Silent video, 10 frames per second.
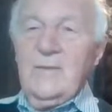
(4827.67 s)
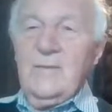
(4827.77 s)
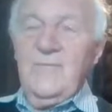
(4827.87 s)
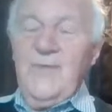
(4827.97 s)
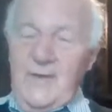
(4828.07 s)

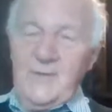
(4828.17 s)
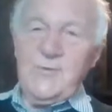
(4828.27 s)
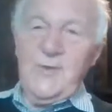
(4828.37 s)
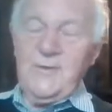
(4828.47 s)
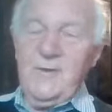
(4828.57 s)
finance
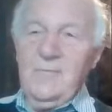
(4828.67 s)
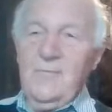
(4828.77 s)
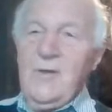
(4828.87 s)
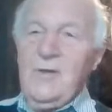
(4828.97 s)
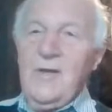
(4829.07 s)
director
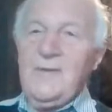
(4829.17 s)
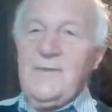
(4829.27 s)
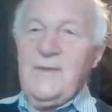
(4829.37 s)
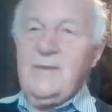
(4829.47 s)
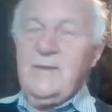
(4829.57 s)
were, I
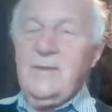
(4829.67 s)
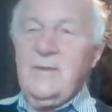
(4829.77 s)
think,